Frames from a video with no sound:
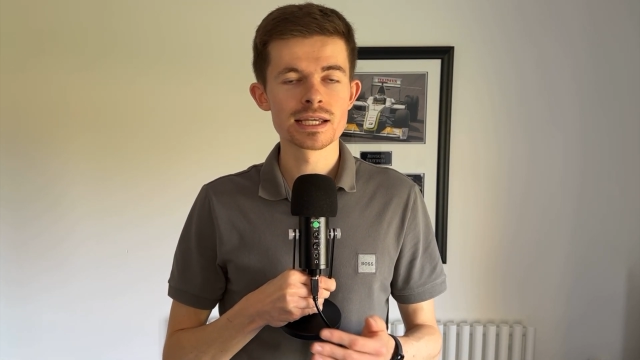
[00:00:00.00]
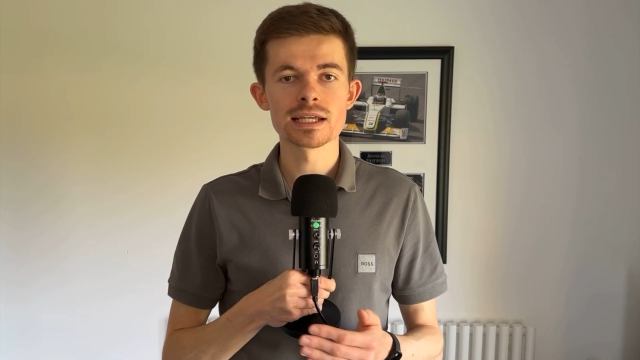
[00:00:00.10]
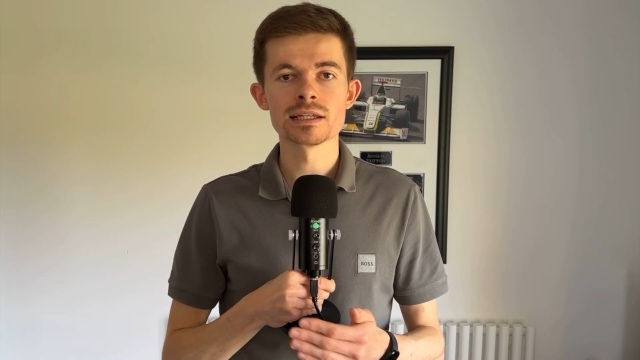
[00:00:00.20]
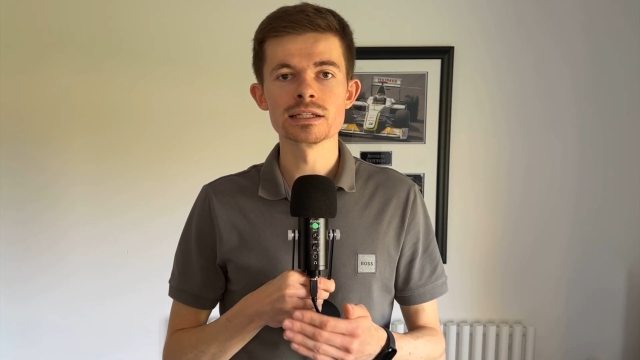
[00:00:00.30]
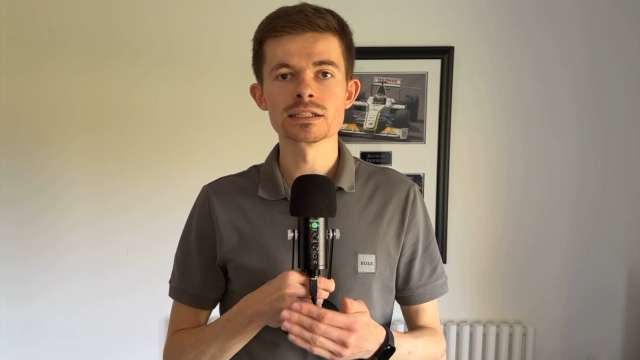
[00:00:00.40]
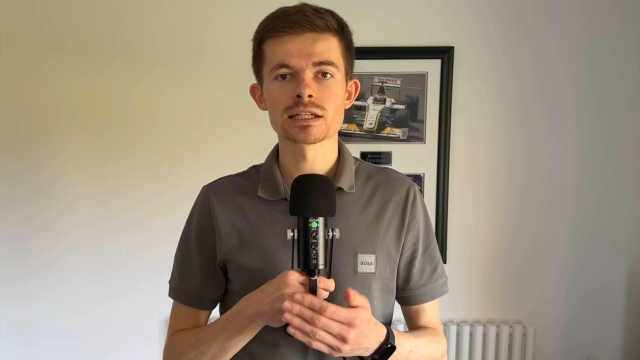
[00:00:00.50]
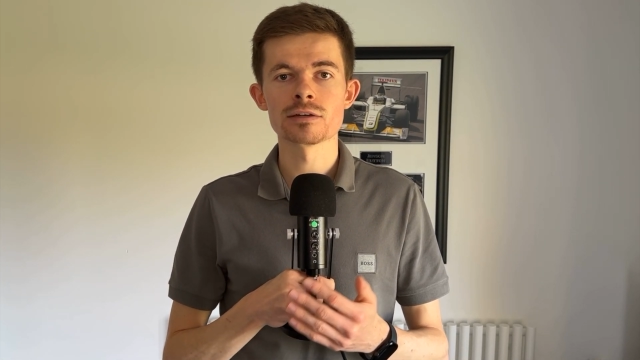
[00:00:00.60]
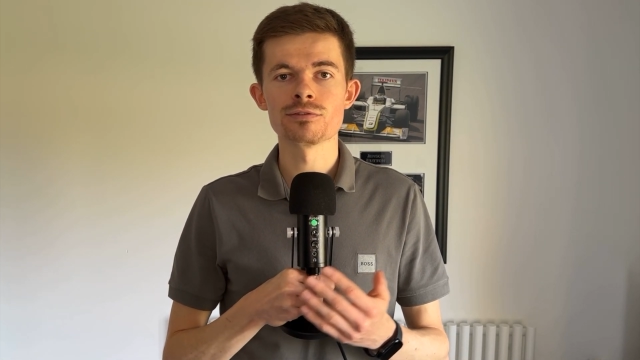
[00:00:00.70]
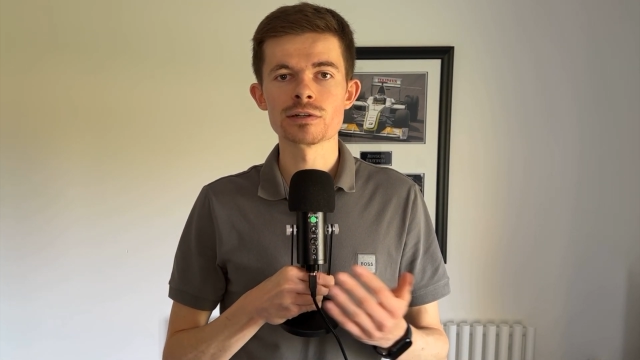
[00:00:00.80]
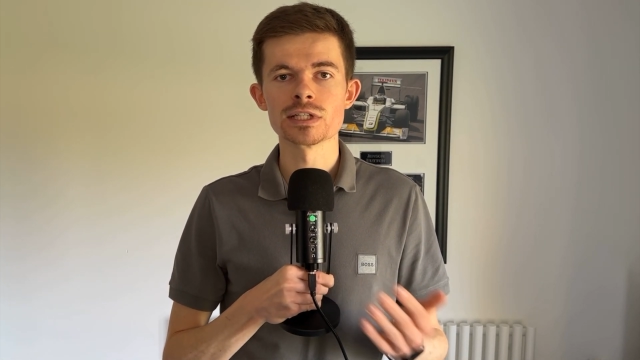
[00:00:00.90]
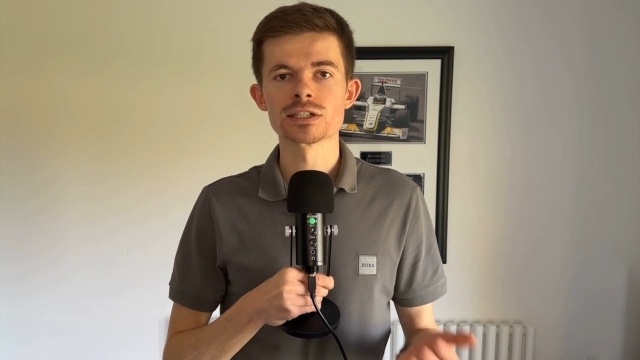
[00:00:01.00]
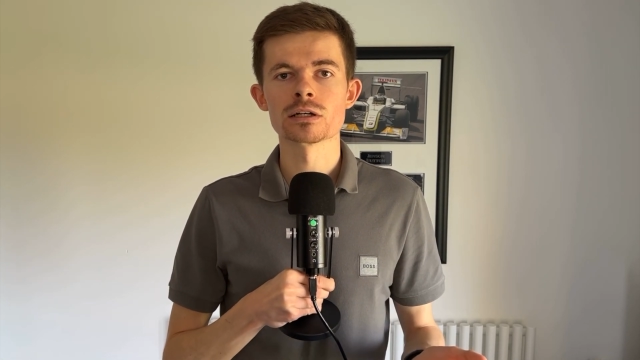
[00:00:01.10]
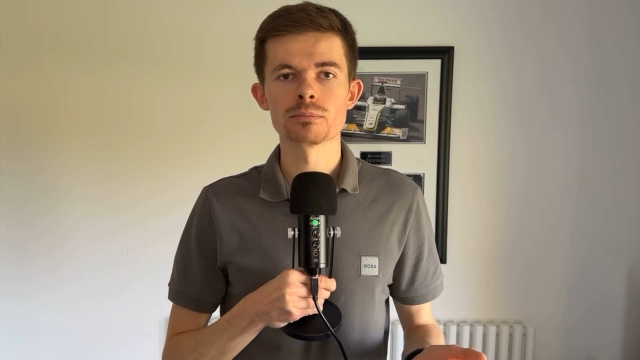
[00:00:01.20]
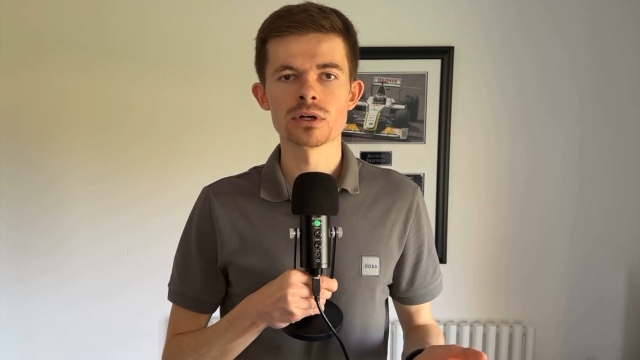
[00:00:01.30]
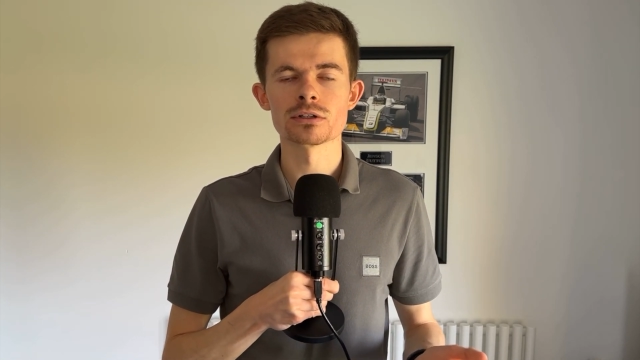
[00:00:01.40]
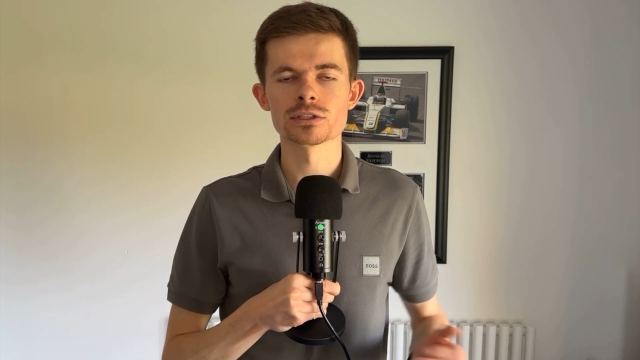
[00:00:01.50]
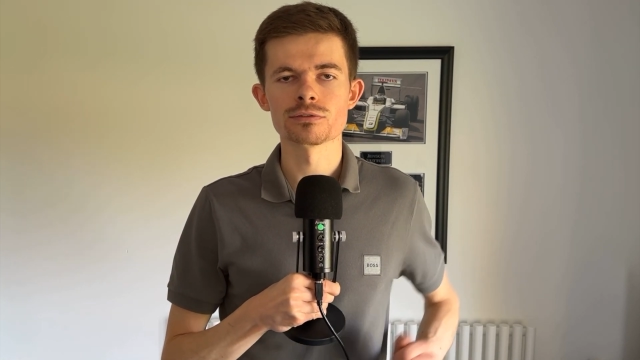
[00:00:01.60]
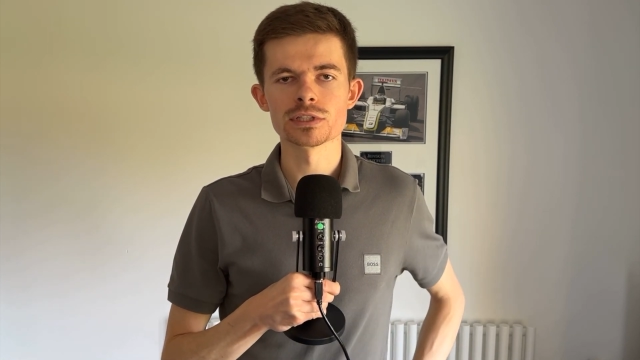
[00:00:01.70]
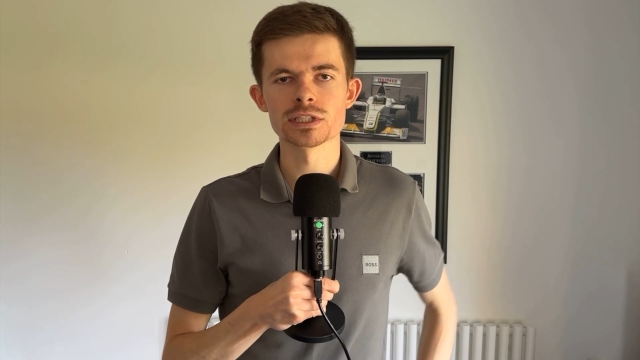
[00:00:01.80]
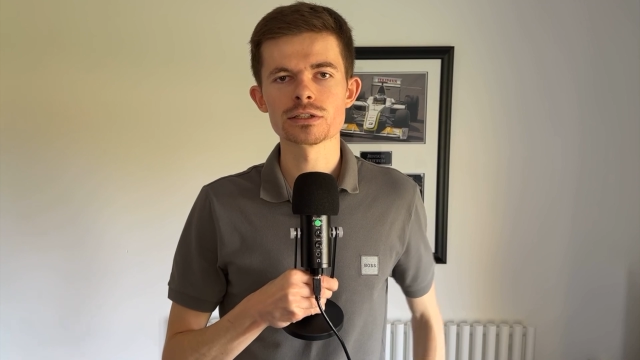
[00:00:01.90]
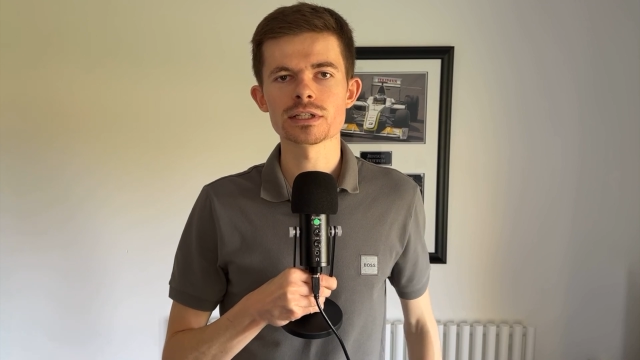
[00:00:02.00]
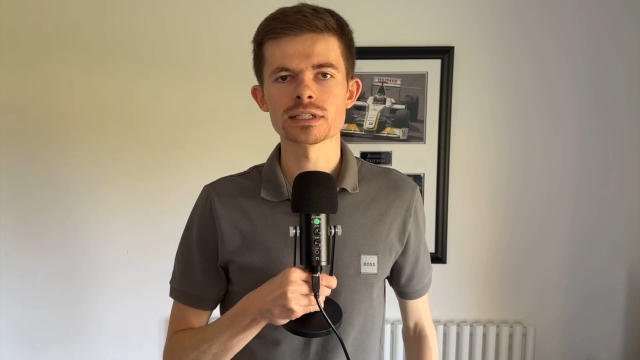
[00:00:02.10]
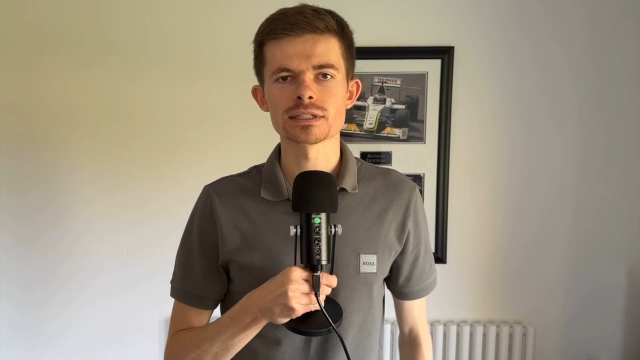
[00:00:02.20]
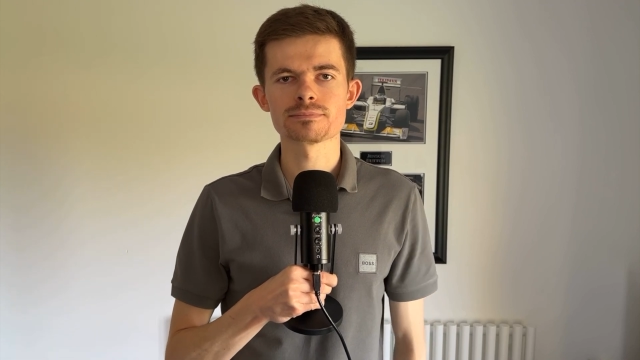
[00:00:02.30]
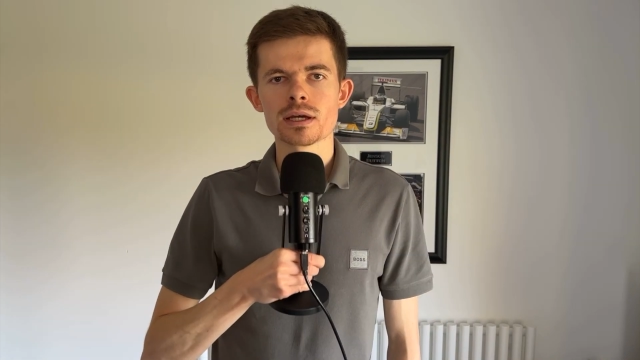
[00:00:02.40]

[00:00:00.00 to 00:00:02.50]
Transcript: it is a very tight part of the circuit.